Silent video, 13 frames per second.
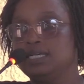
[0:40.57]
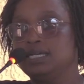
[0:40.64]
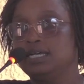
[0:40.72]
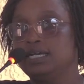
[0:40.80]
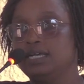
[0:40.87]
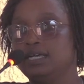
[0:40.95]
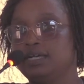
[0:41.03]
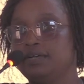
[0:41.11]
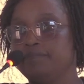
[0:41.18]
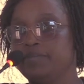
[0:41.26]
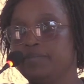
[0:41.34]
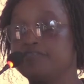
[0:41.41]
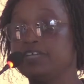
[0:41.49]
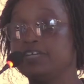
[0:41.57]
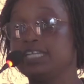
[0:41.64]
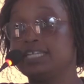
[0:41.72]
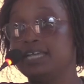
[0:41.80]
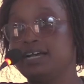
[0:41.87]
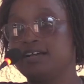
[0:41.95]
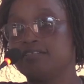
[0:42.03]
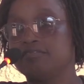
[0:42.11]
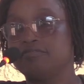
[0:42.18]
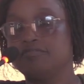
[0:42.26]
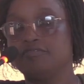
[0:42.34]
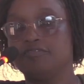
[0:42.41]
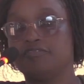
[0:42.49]
a very young,
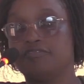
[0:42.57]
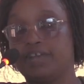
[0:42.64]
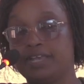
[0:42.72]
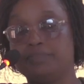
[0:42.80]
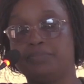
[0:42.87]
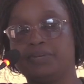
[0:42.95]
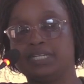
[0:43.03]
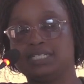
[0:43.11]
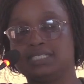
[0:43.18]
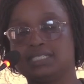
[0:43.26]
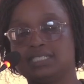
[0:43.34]
vibrant,